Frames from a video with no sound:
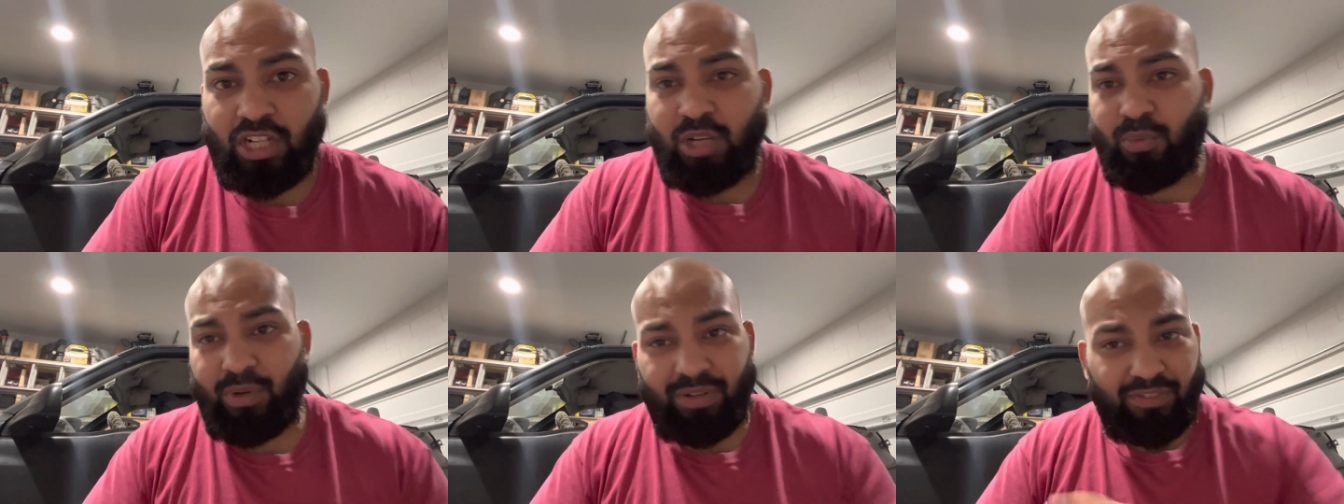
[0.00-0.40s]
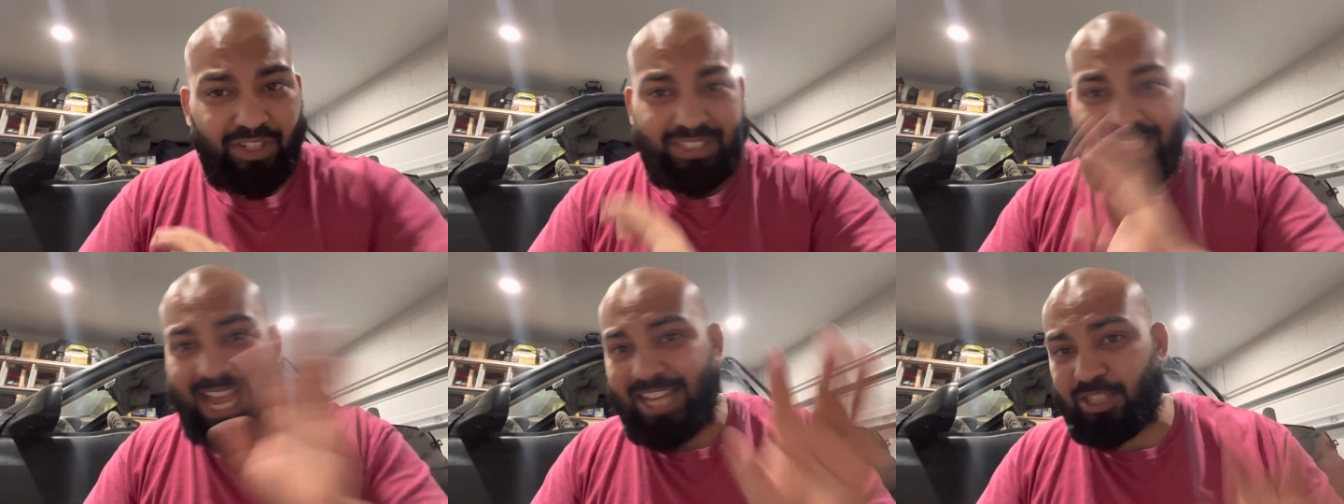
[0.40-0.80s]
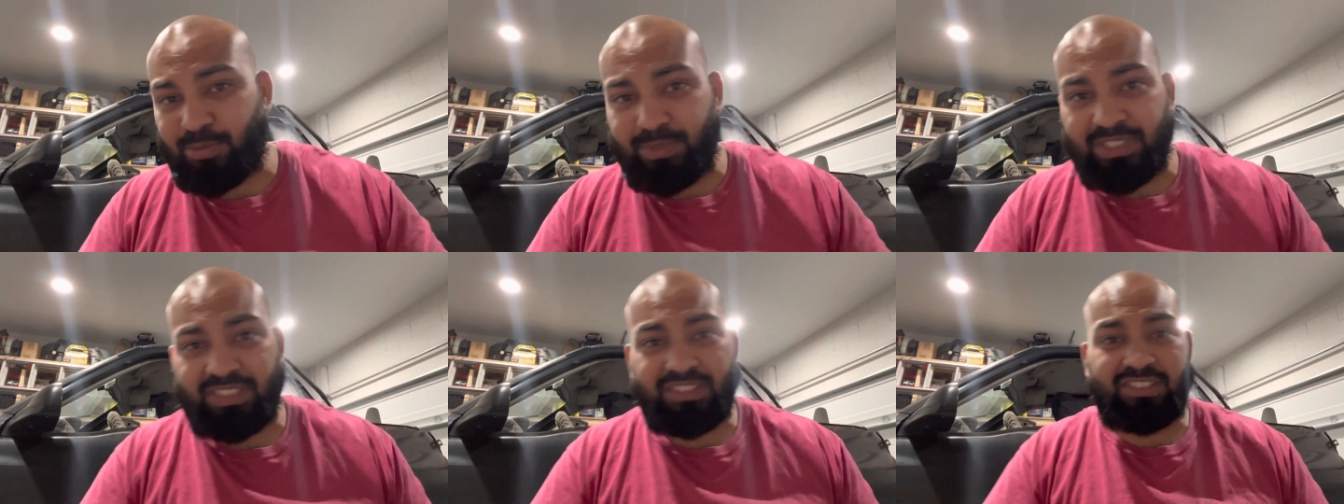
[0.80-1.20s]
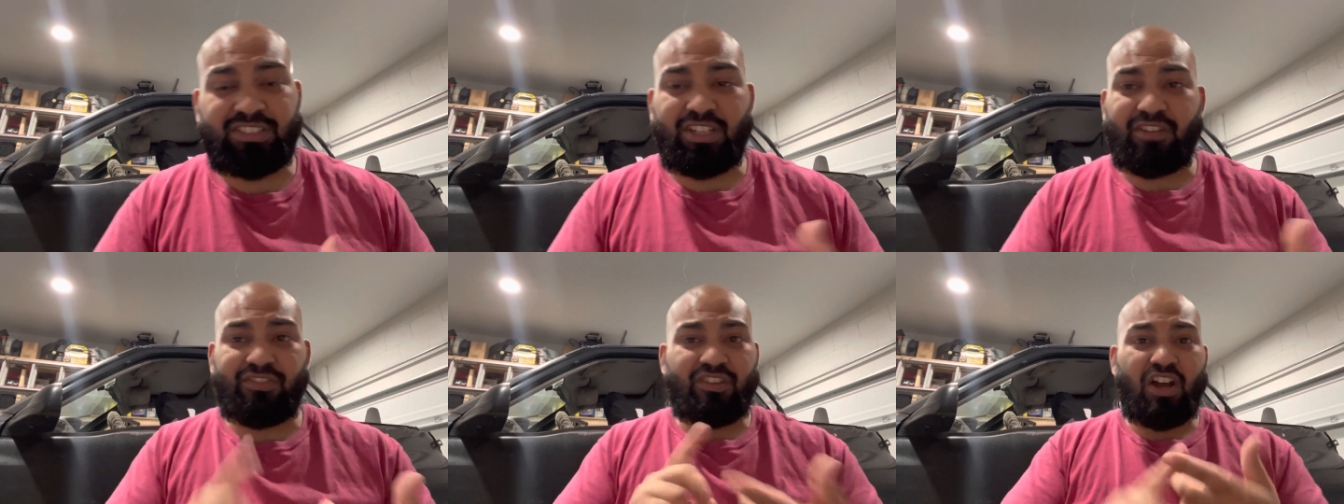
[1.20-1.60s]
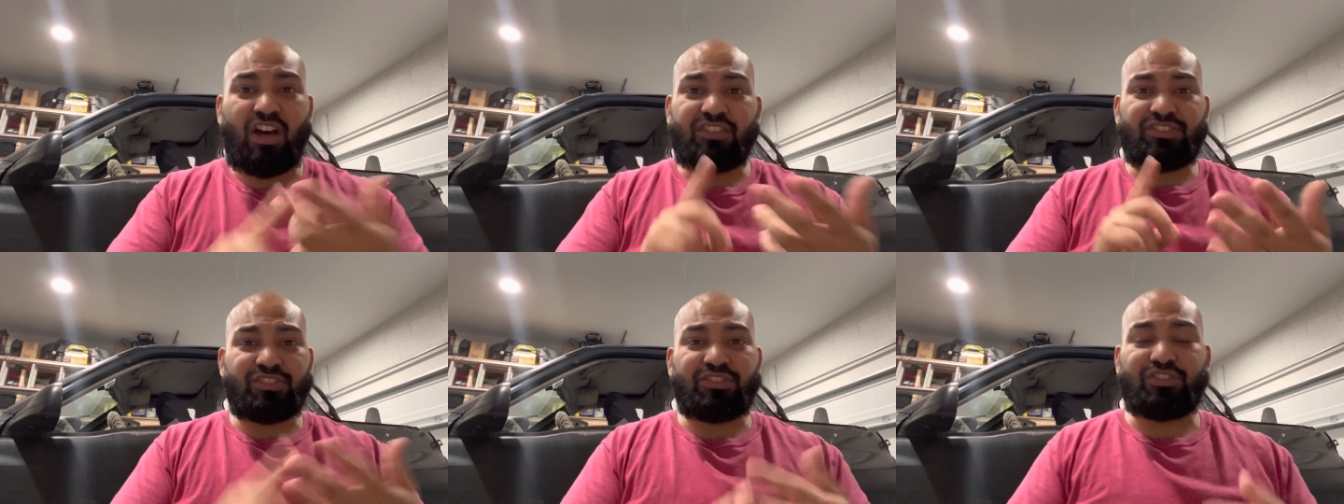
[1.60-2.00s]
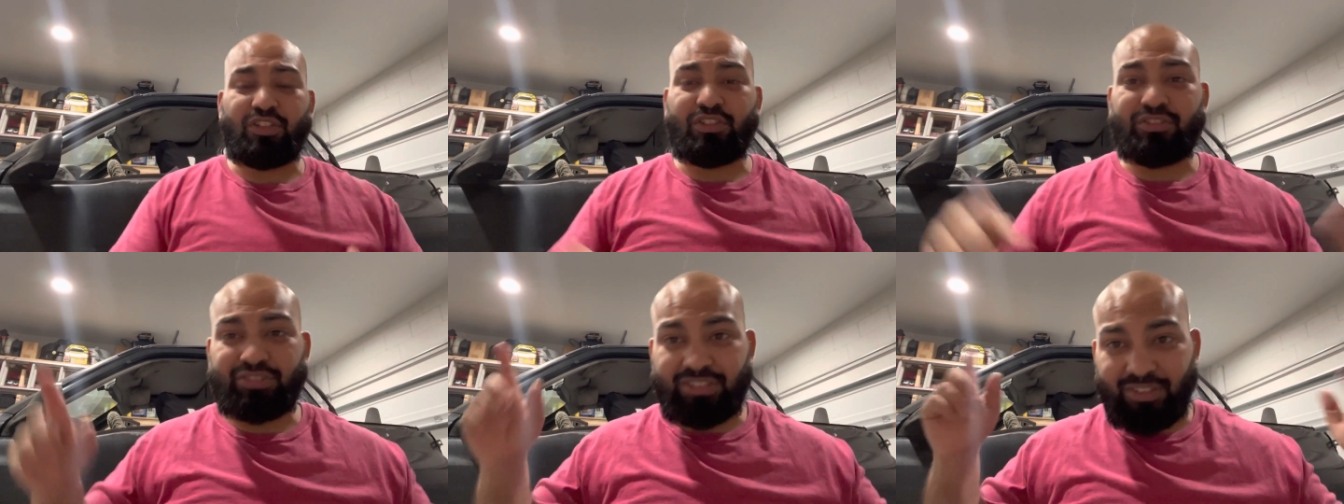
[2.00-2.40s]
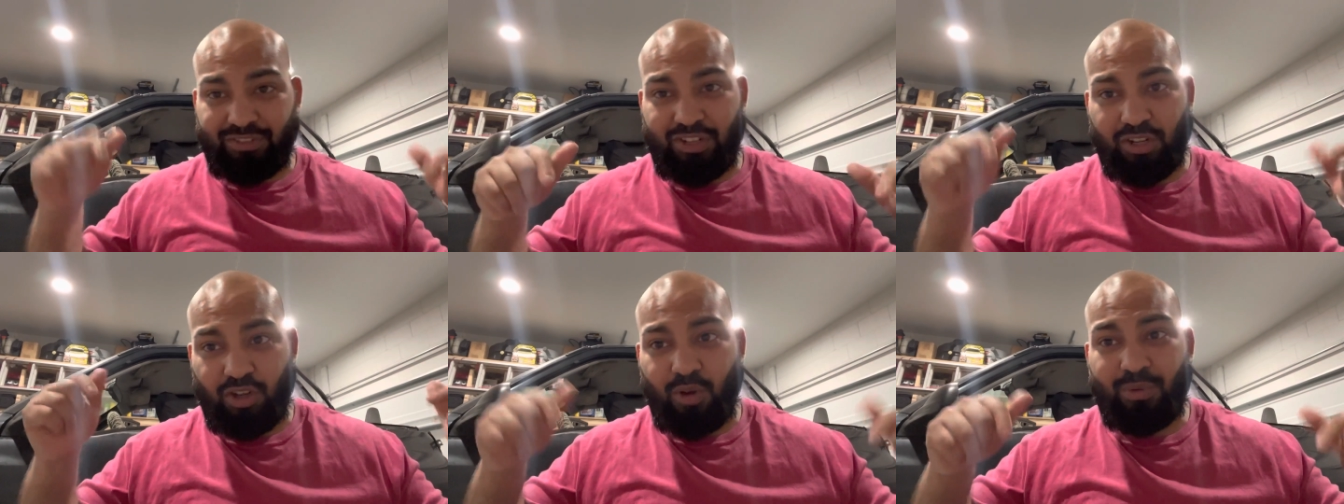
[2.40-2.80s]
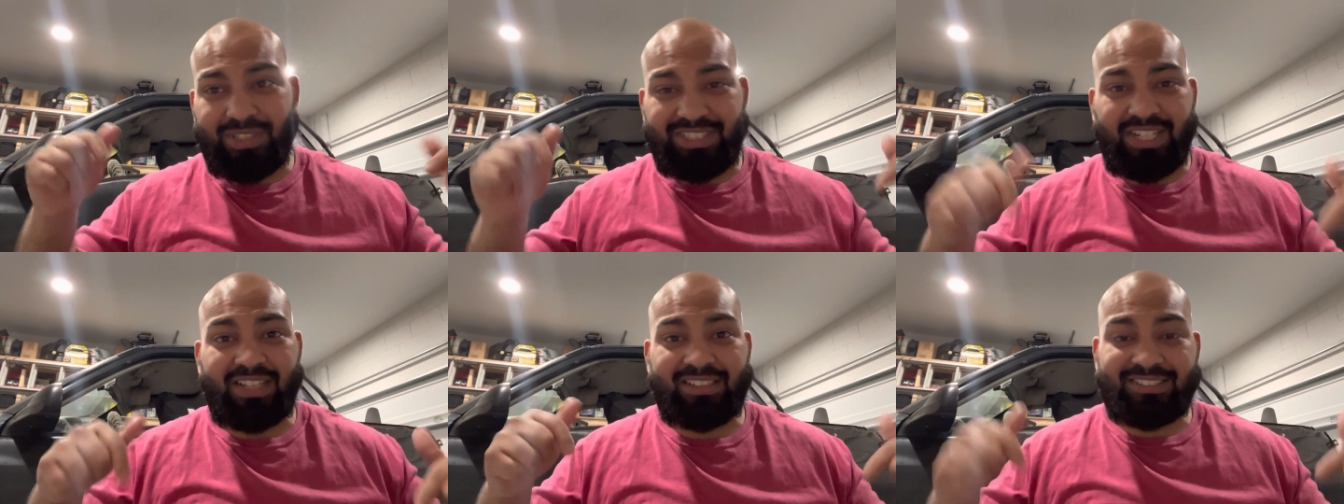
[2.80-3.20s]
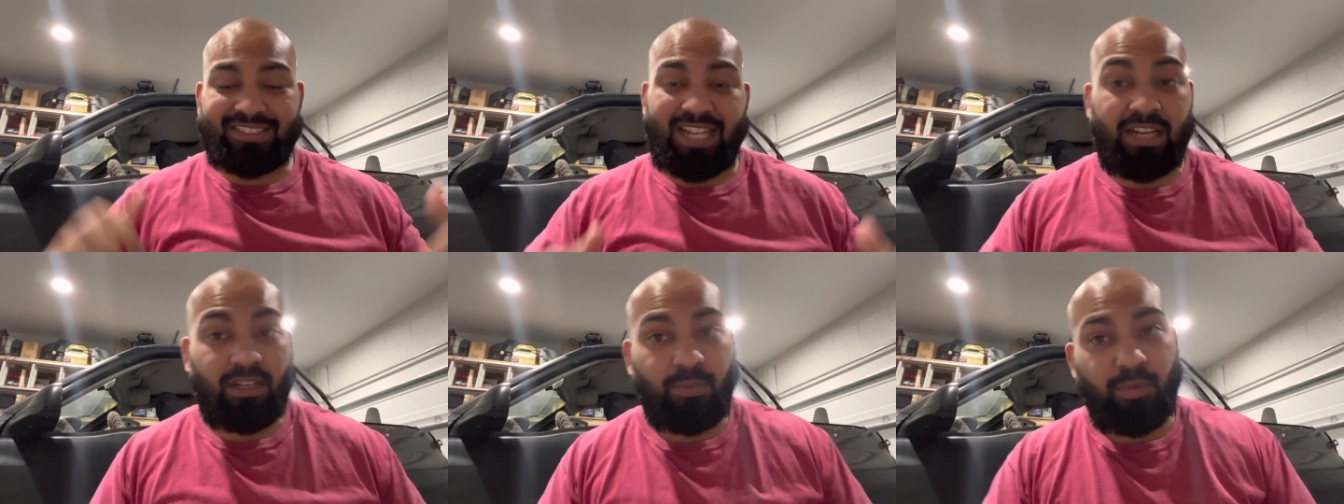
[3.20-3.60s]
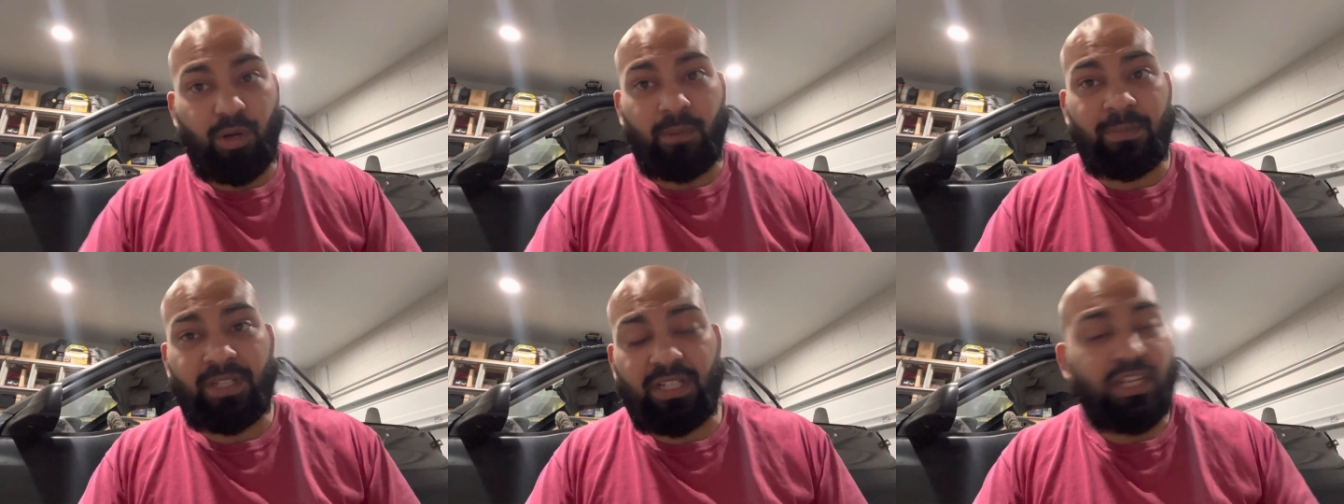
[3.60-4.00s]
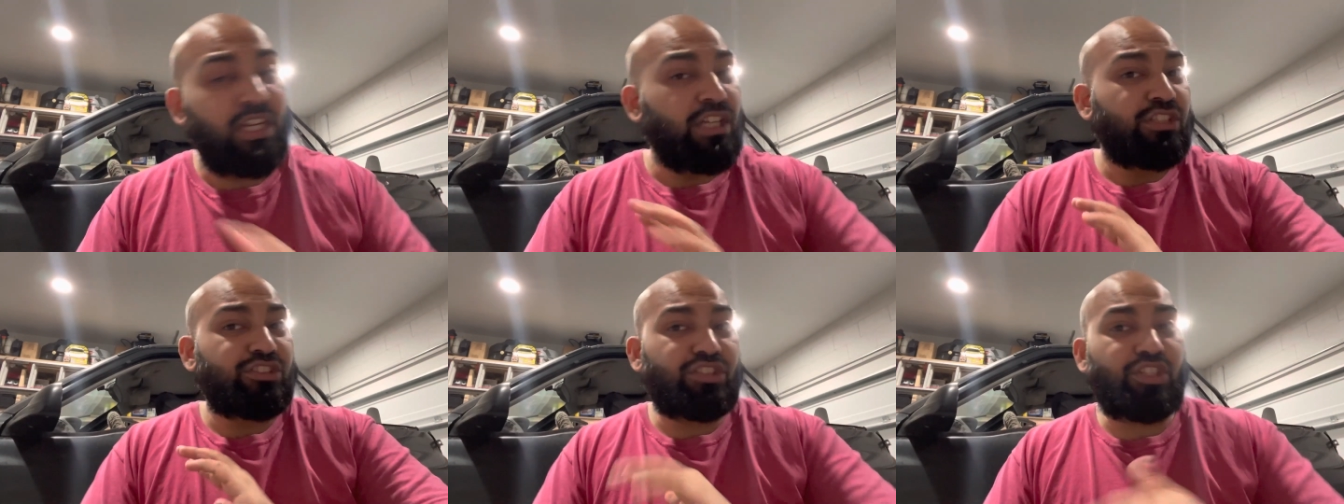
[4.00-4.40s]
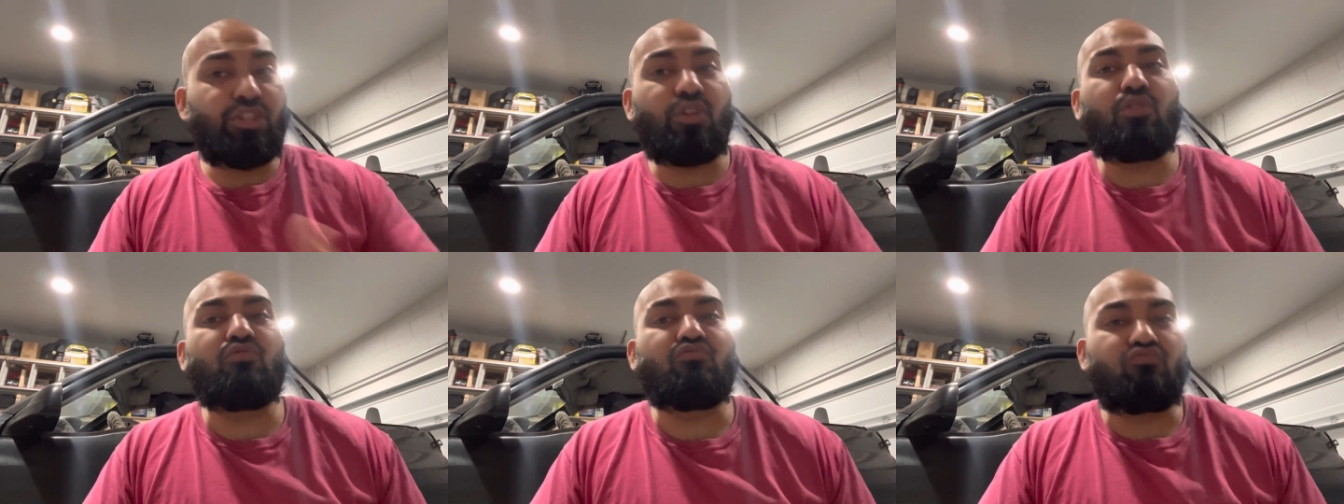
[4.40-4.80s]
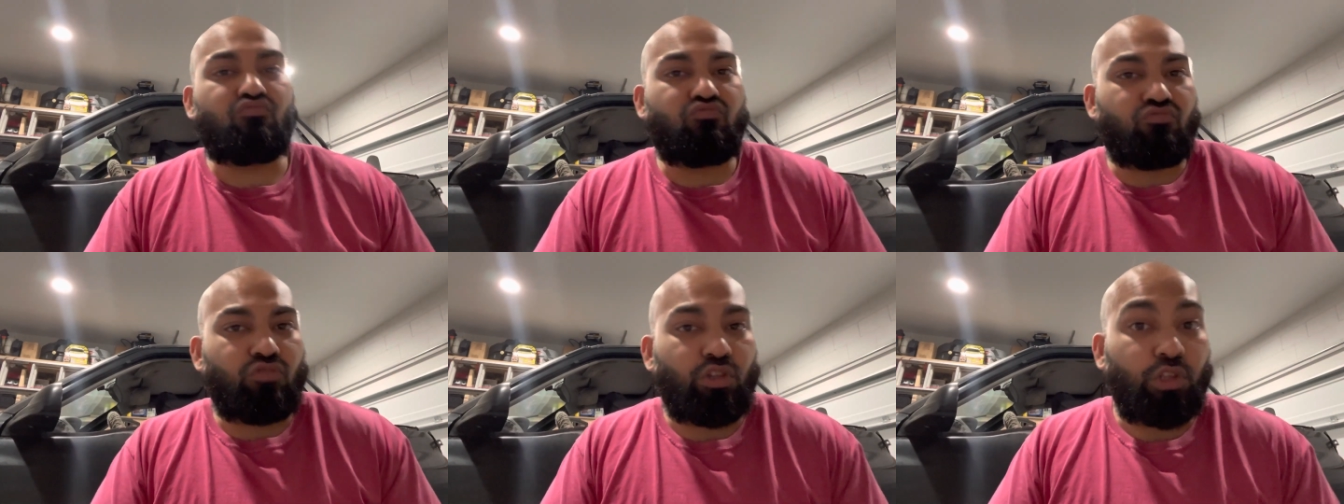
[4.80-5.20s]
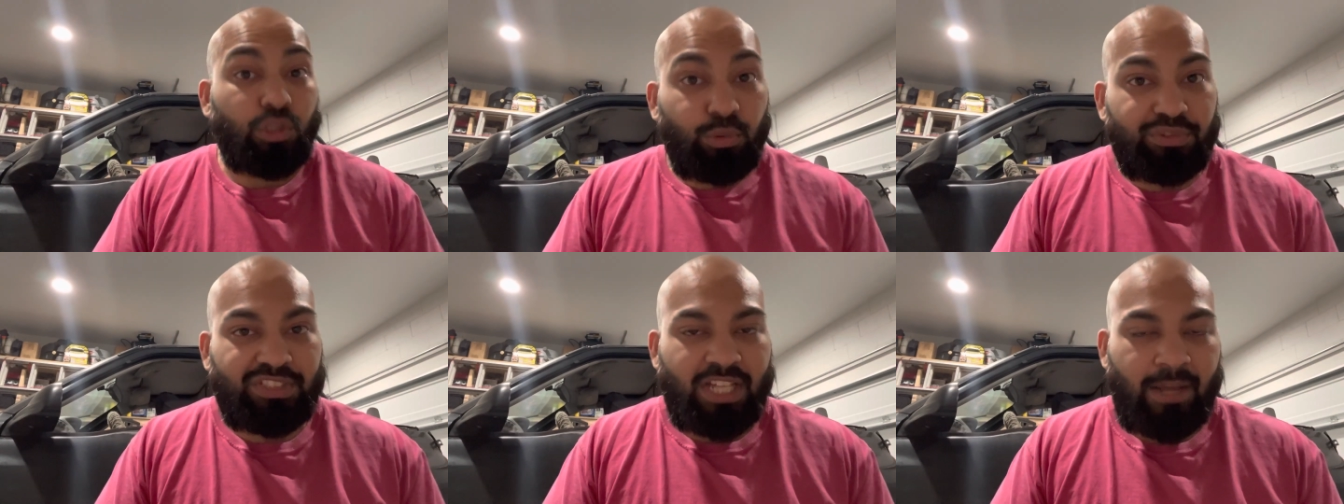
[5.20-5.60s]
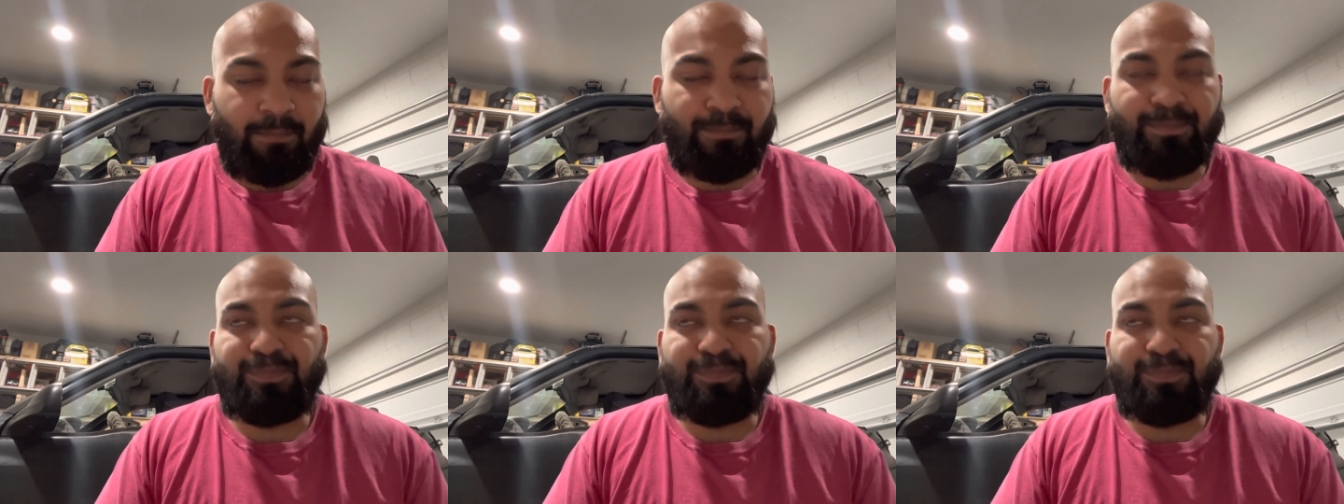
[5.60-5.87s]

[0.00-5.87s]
whatever attachments and stuff, nozzles, all those stuff can go inside the side compartment so you don't lose them.